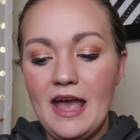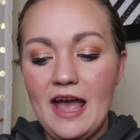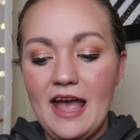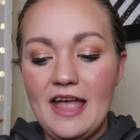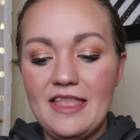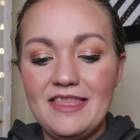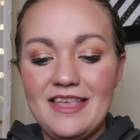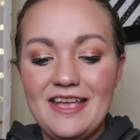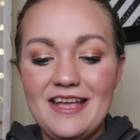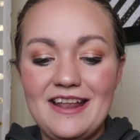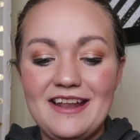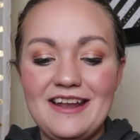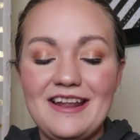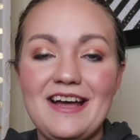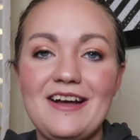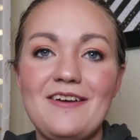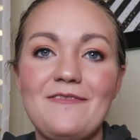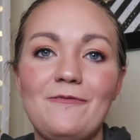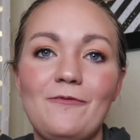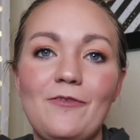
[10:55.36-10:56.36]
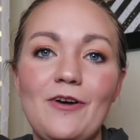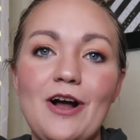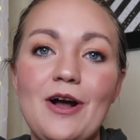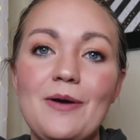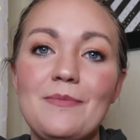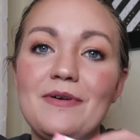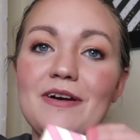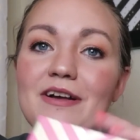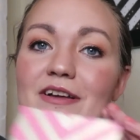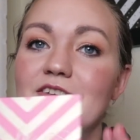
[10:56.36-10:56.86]
And then
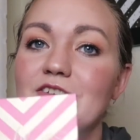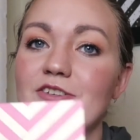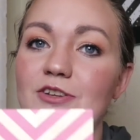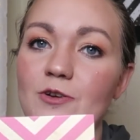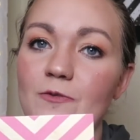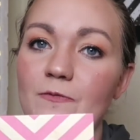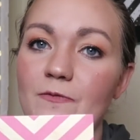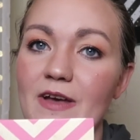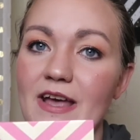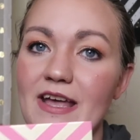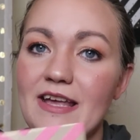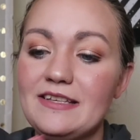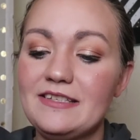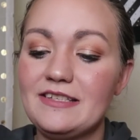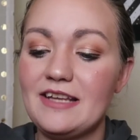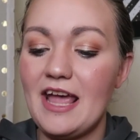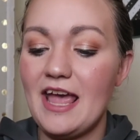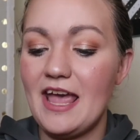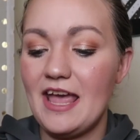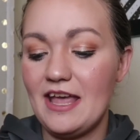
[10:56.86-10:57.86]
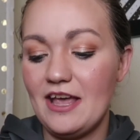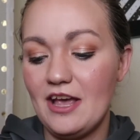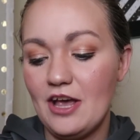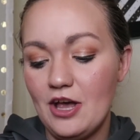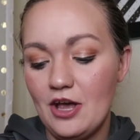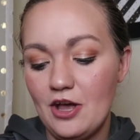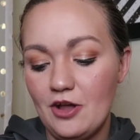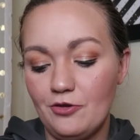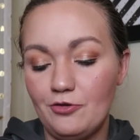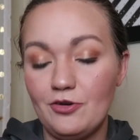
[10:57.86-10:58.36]
from Too Faced, a
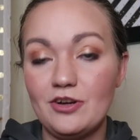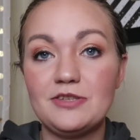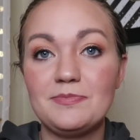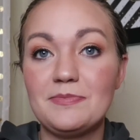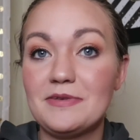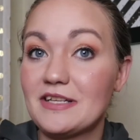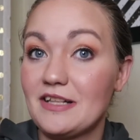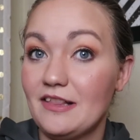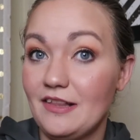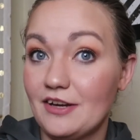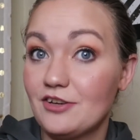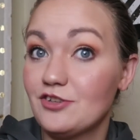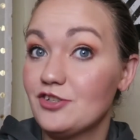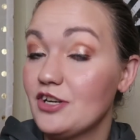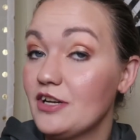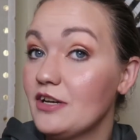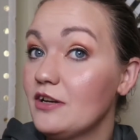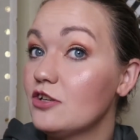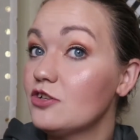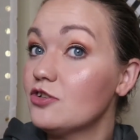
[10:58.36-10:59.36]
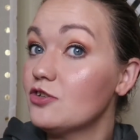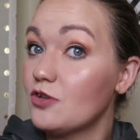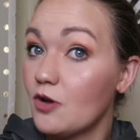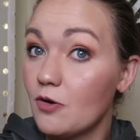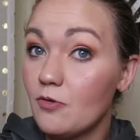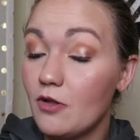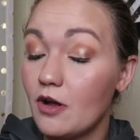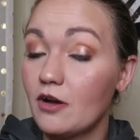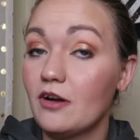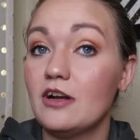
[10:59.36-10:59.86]
Christmas collection
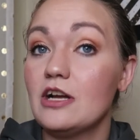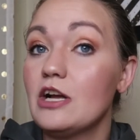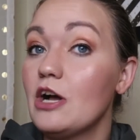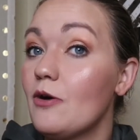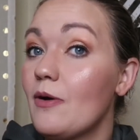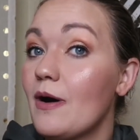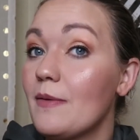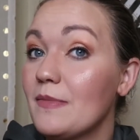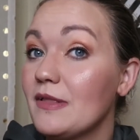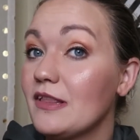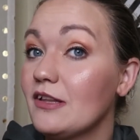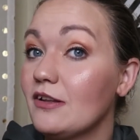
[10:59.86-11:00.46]
so long ago, I'm a